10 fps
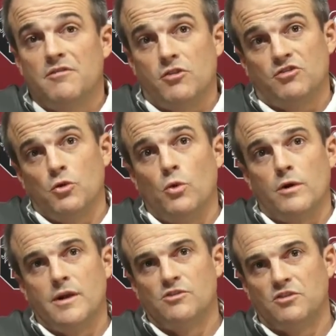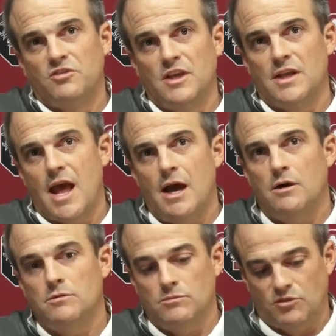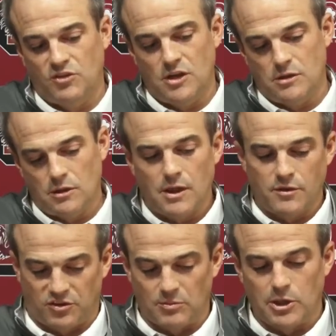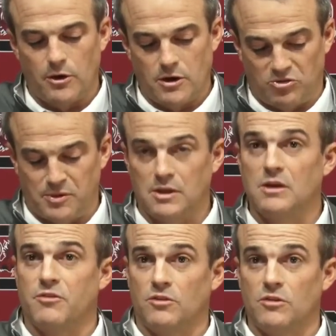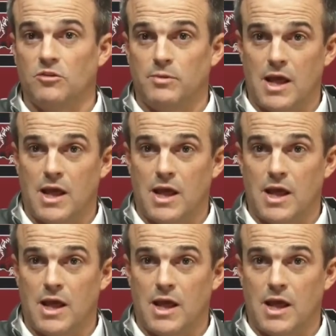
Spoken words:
for sure, and just seeing the similarities with the differences,